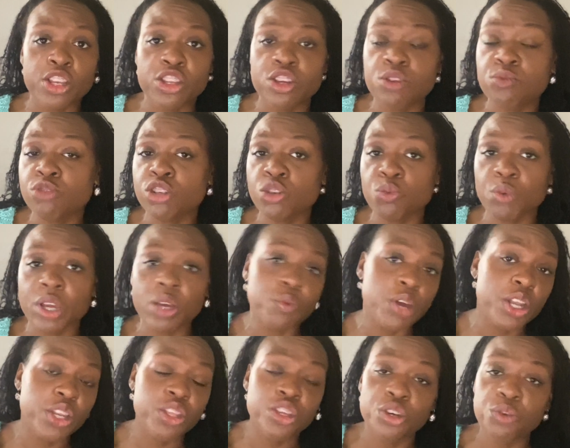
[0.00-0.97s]
you doing
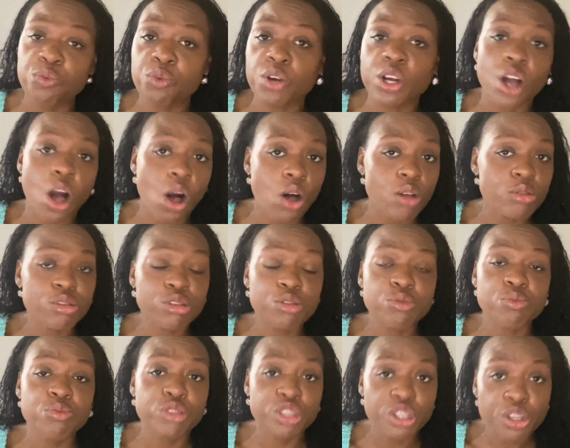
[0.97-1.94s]
what you were called to
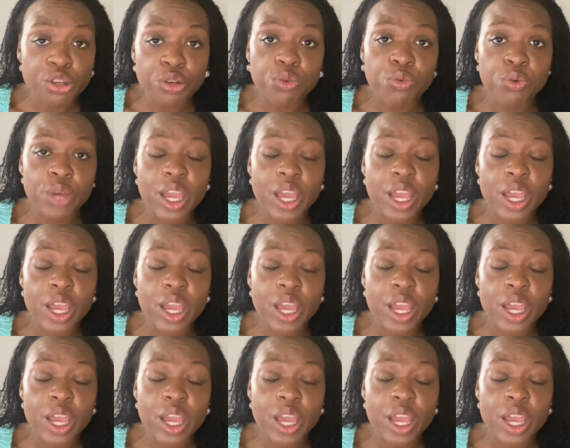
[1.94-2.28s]
do